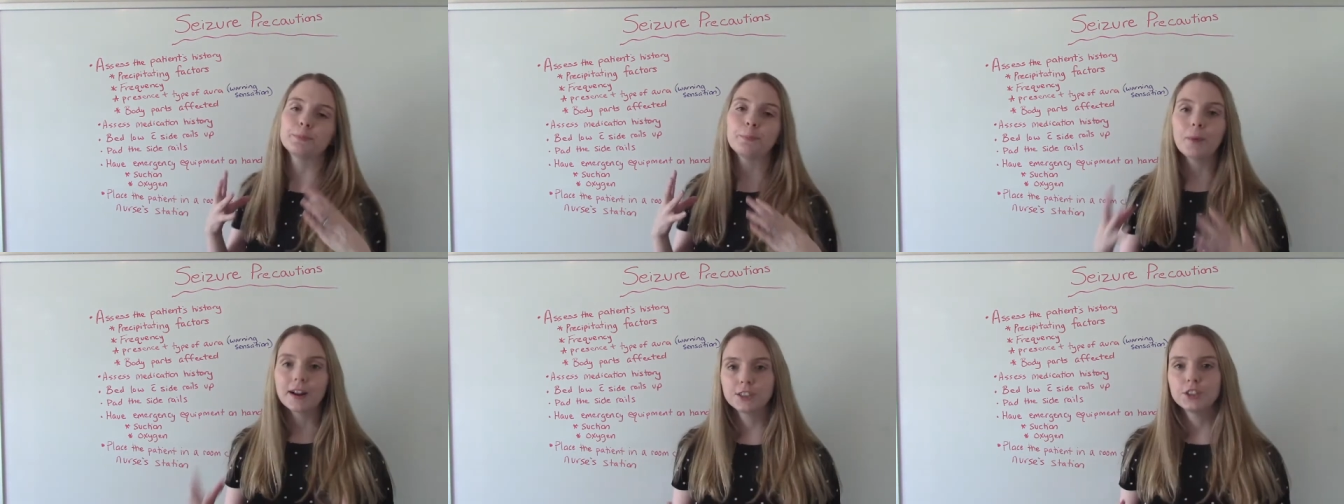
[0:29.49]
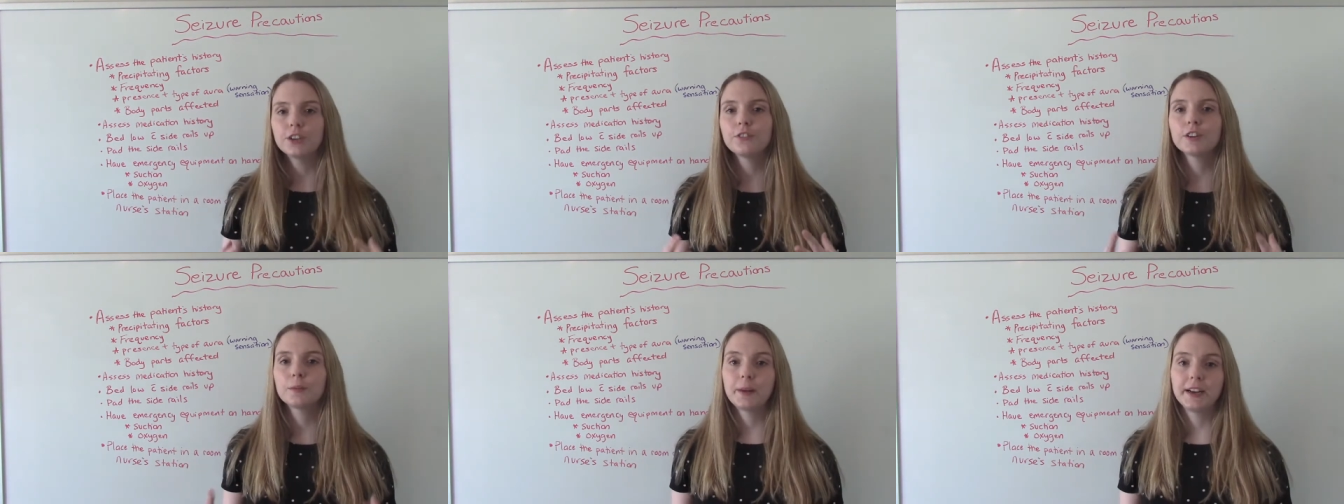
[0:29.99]
much
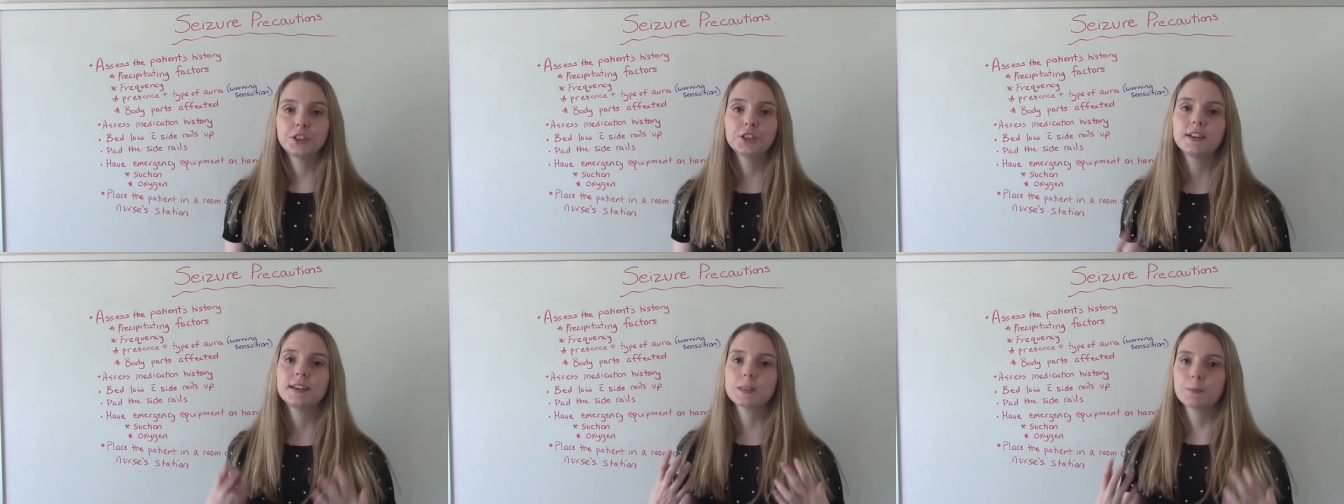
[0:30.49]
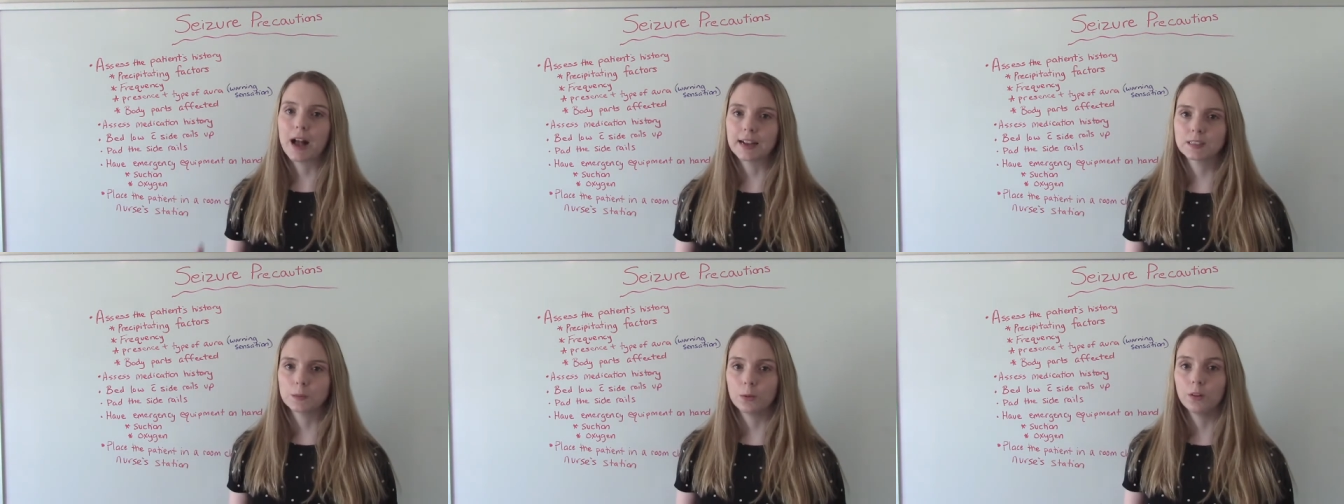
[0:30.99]
information as
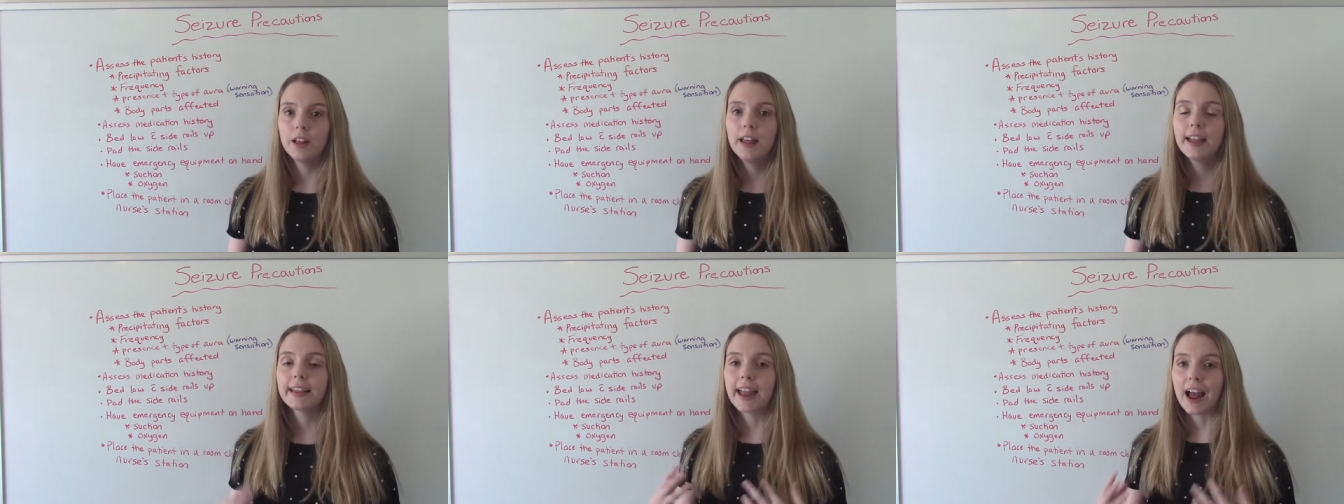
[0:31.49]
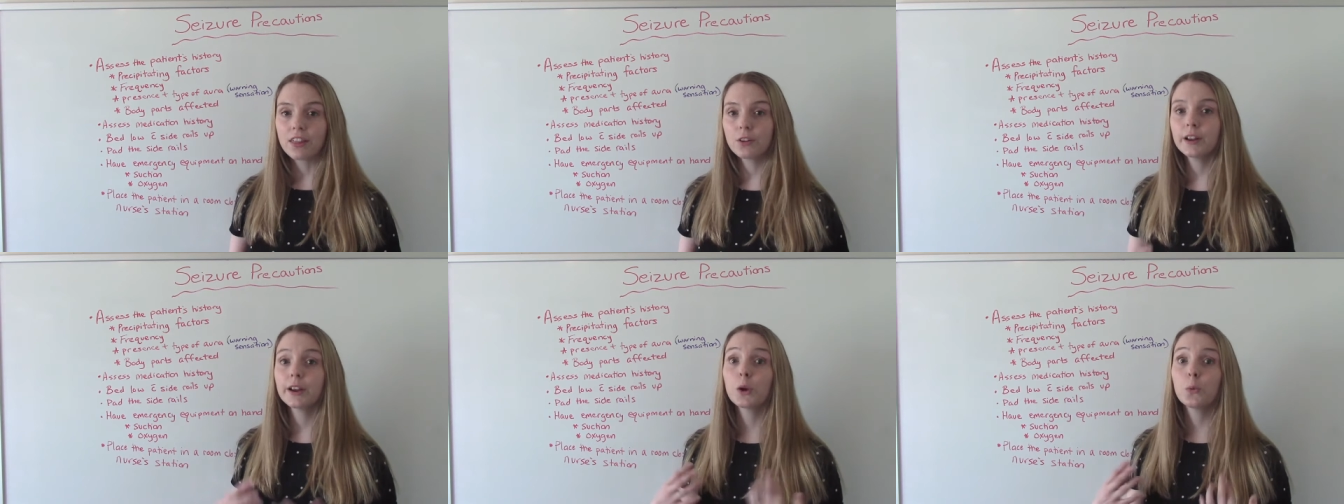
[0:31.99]
possible
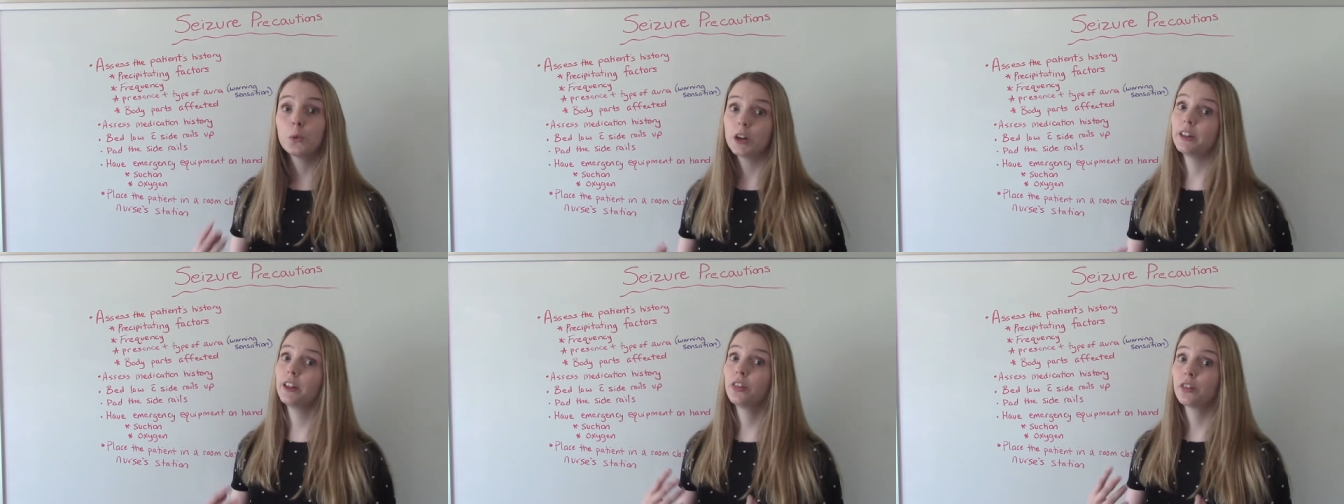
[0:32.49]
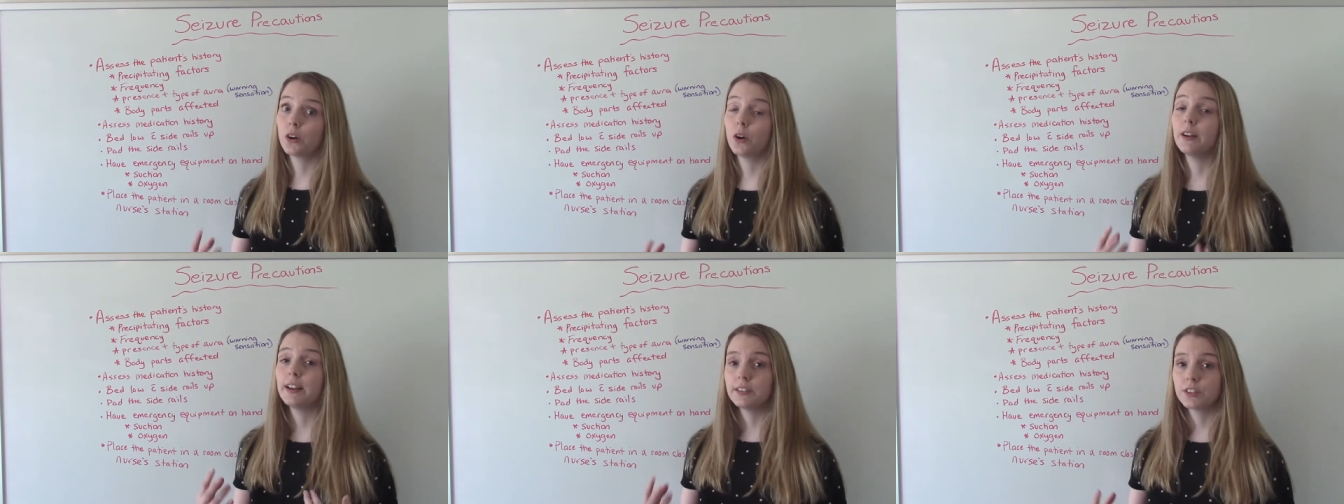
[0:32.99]
gathering a really
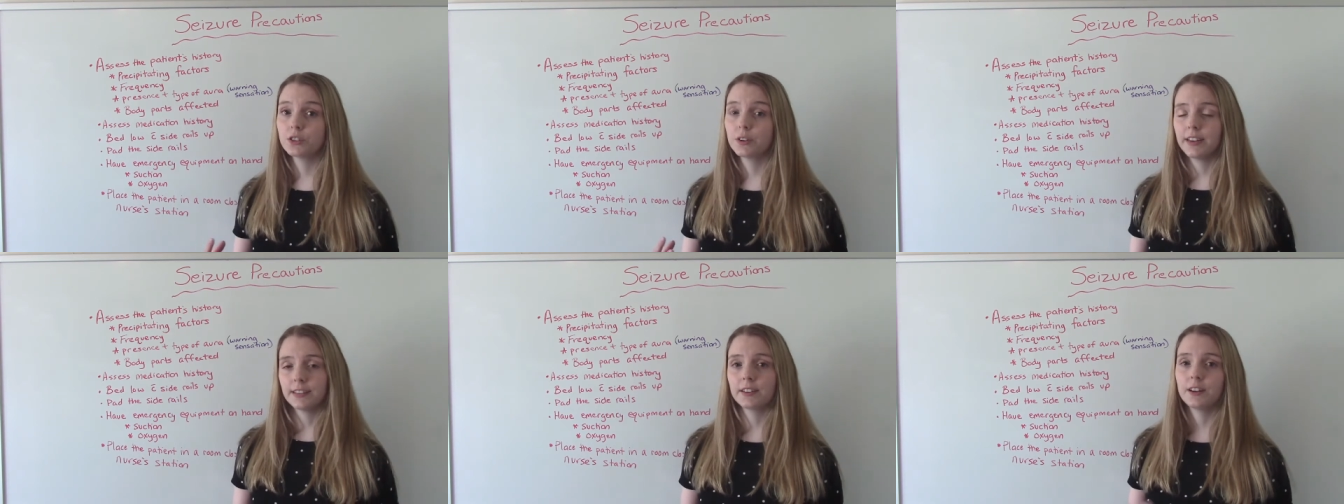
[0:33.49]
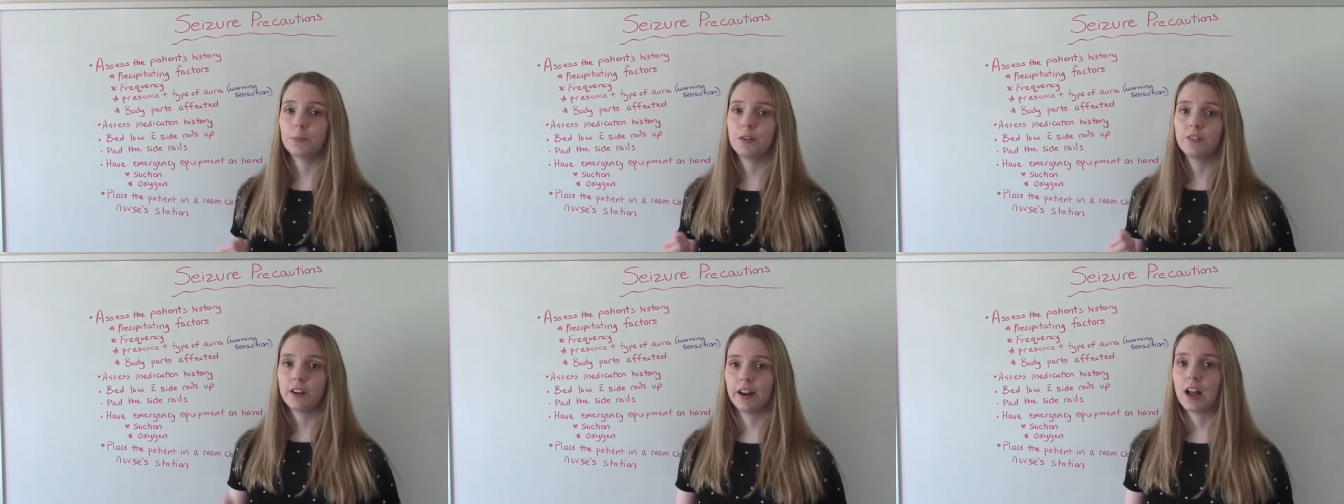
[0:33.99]
thorough history is going to be
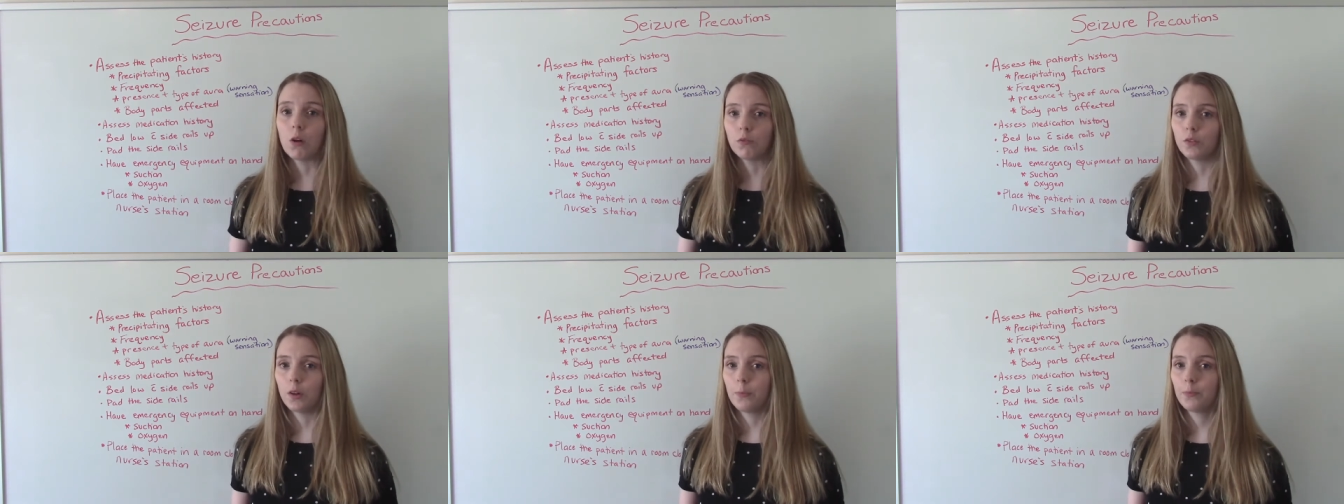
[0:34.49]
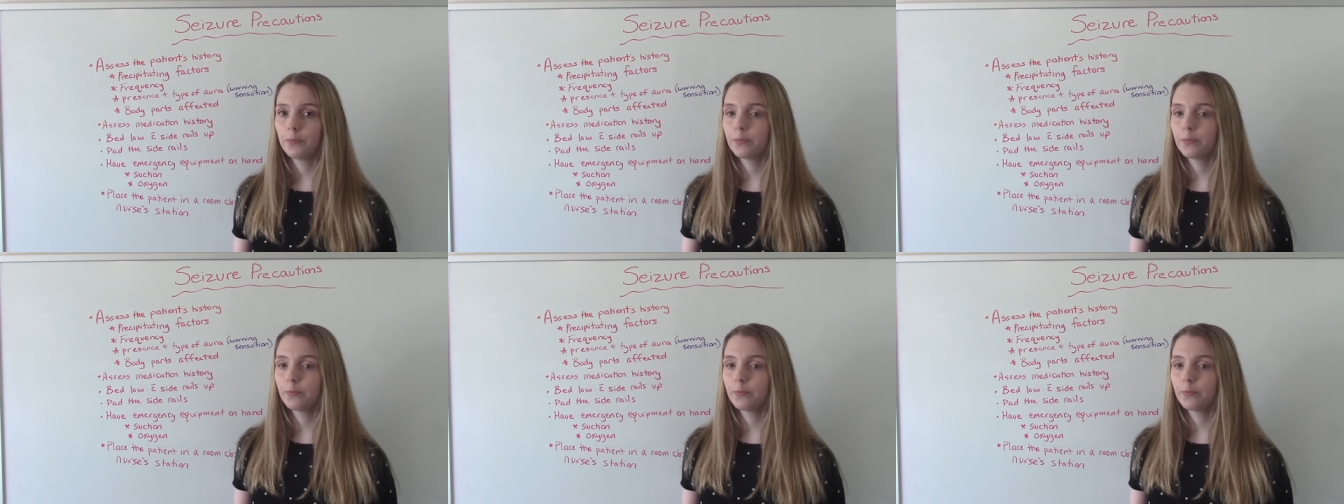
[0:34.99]
very helpful.